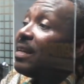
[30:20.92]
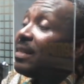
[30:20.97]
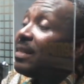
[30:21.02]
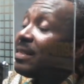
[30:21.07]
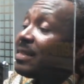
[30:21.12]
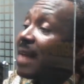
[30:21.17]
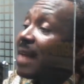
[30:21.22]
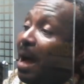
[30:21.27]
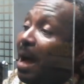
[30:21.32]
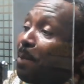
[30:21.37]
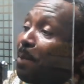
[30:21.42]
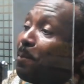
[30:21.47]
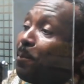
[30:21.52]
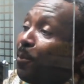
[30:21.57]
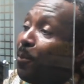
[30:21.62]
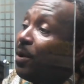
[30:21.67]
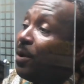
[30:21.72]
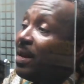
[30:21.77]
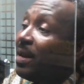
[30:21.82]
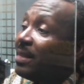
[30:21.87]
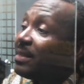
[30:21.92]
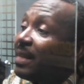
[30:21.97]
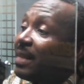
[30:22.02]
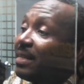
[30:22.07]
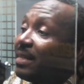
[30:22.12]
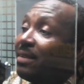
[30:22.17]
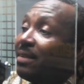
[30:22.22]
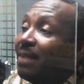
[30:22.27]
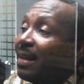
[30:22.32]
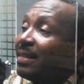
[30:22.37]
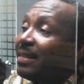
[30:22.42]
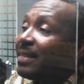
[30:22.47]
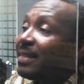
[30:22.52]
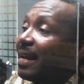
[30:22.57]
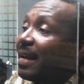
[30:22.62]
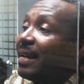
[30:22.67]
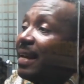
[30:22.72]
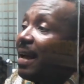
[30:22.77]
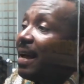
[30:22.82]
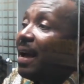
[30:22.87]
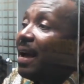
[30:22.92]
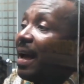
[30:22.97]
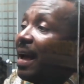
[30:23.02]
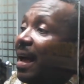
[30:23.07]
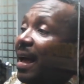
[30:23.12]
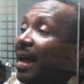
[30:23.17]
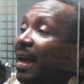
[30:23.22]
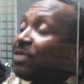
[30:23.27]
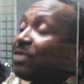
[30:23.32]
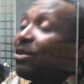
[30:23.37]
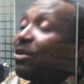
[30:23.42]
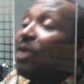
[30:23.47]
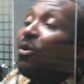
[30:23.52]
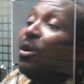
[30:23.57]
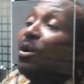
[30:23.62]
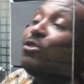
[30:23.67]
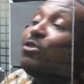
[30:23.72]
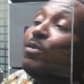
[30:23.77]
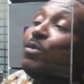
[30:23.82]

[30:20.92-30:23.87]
some polling station register na is not going to